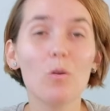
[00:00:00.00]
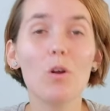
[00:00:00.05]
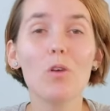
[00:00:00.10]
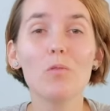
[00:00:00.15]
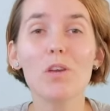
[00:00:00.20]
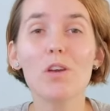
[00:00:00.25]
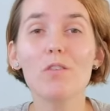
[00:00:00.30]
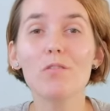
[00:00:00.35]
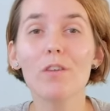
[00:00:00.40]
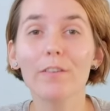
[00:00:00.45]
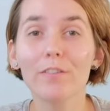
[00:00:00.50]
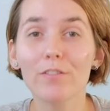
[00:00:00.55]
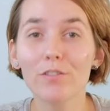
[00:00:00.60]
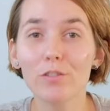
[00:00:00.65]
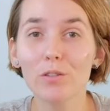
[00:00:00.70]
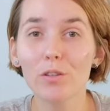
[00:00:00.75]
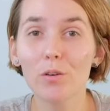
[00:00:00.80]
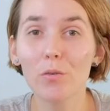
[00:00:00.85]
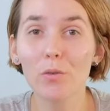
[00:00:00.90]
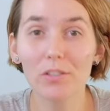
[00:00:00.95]
Well, we arrived
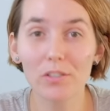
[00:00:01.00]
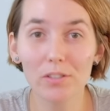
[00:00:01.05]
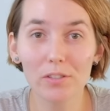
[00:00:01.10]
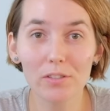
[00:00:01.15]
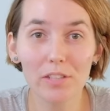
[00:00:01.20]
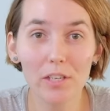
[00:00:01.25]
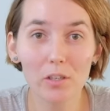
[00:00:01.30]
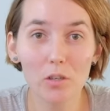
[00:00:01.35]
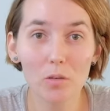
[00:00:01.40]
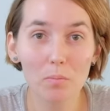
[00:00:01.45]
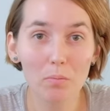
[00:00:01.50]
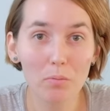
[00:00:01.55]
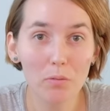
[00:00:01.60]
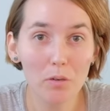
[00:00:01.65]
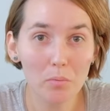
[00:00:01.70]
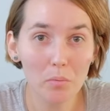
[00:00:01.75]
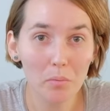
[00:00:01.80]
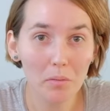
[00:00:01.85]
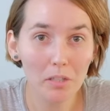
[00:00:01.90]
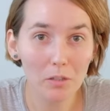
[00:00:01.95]
to the question that you
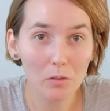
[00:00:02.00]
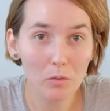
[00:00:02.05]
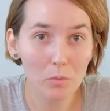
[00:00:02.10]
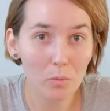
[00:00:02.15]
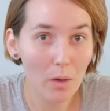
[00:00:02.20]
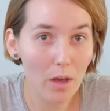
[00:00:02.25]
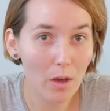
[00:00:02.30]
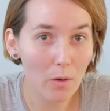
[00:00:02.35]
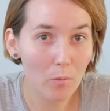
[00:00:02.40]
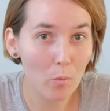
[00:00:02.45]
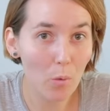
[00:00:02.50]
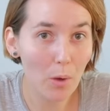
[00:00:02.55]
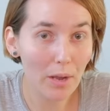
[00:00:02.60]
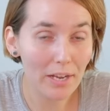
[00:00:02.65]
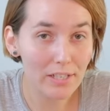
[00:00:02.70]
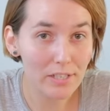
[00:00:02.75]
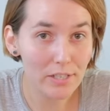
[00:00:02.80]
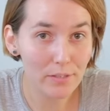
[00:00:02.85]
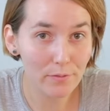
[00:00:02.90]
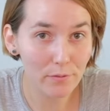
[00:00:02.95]
probably you were
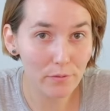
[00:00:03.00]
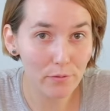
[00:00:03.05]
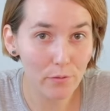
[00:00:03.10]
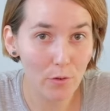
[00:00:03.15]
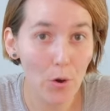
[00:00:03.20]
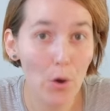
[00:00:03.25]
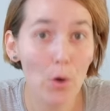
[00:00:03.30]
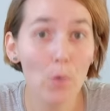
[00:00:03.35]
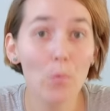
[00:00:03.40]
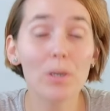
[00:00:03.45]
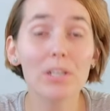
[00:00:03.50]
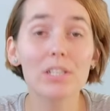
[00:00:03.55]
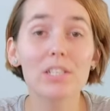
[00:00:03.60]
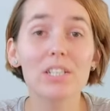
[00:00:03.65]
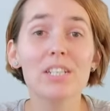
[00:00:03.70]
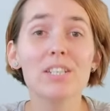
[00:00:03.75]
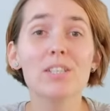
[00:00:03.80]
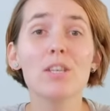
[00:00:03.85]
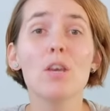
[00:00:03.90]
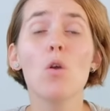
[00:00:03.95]
waiting for, which
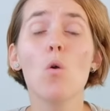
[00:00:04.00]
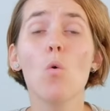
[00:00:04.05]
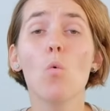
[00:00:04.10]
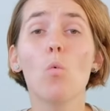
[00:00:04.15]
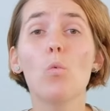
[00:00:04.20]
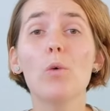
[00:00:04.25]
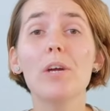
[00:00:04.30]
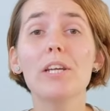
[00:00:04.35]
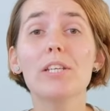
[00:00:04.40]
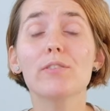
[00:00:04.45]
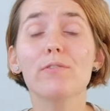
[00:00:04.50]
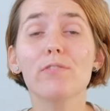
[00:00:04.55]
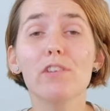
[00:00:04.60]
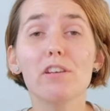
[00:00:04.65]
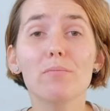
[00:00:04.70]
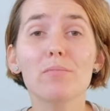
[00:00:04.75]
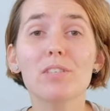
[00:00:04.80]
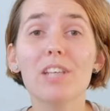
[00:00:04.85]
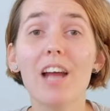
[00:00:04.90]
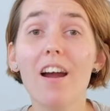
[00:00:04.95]
is which
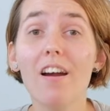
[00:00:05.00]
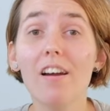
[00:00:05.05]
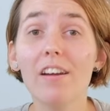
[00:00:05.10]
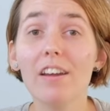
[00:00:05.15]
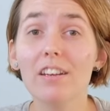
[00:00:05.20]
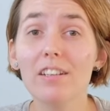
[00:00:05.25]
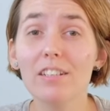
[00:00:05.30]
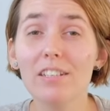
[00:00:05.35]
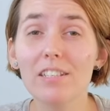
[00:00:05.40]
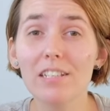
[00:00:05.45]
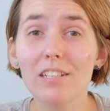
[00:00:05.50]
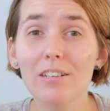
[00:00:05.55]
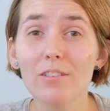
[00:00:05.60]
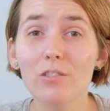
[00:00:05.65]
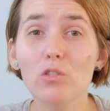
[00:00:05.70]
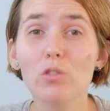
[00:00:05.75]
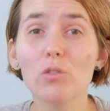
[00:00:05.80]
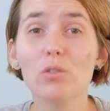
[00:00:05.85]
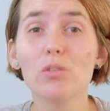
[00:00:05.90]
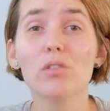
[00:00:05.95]
films are
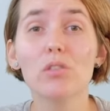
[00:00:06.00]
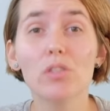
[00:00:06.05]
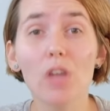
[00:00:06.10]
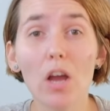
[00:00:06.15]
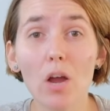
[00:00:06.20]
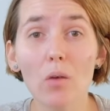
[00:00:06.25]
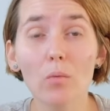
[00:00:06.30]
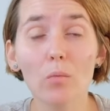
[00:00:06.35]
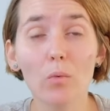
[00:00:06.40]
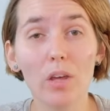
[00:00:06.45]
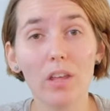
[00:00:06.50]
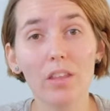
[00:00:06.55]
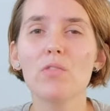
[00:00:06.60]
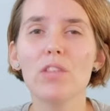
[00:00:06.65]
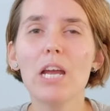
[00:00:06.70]
ideal to start with?